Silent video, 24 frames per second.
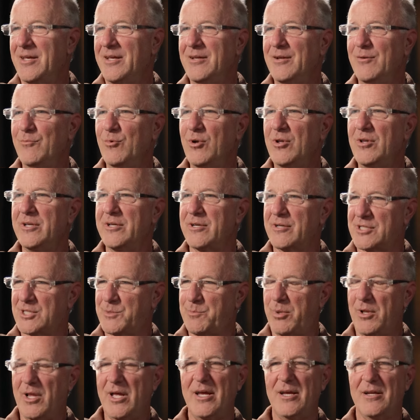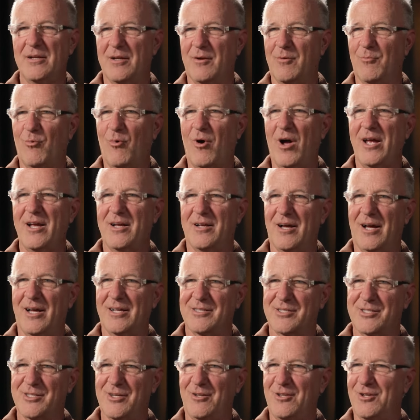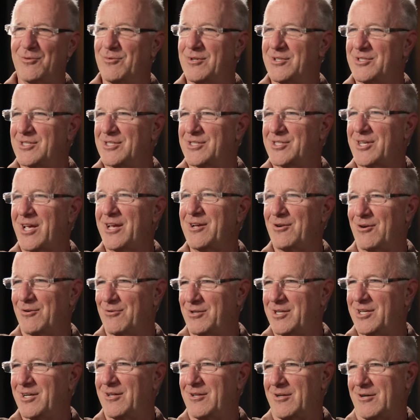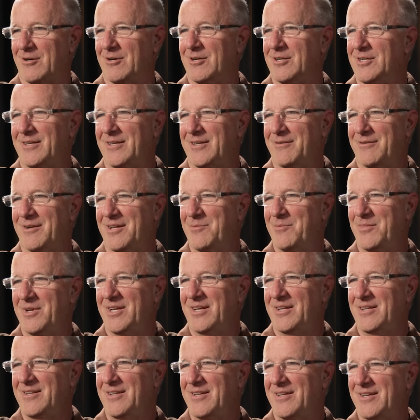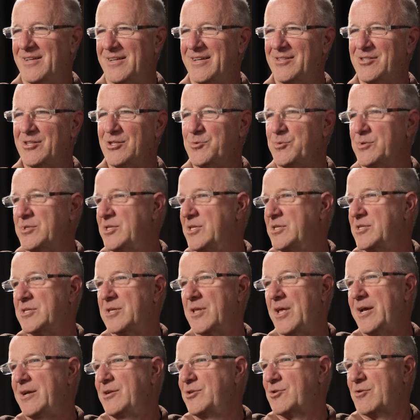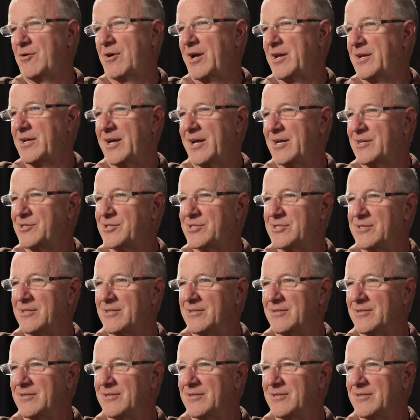They didn't really explain why Godzilla was a psycho killer. You know what I mean? It just was his nature, I guess.